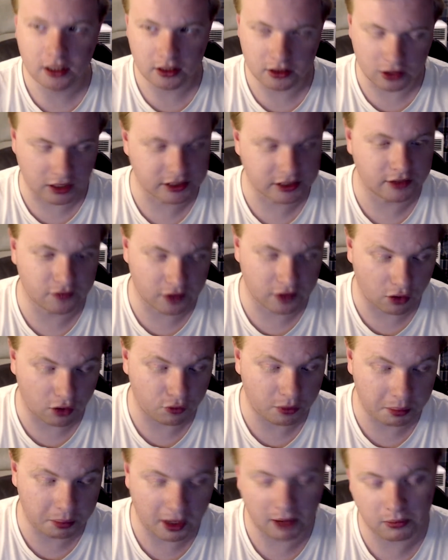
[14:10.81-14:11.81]
Knights of the Old
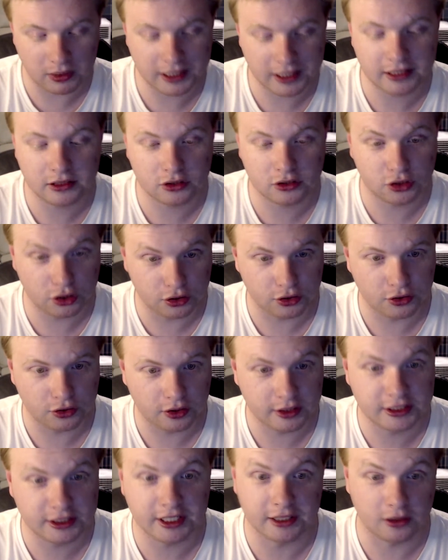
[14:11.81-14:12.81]
Republic 2,
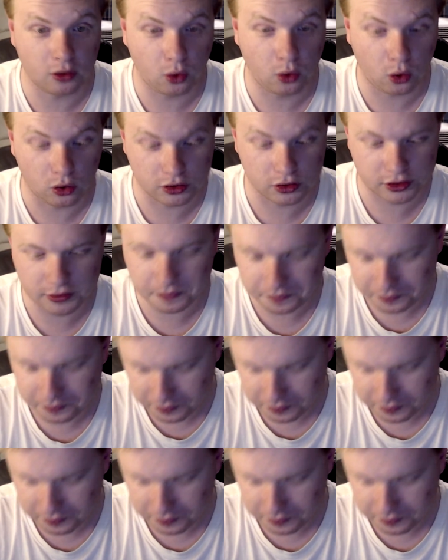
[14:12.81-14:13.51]
the Sith Lords.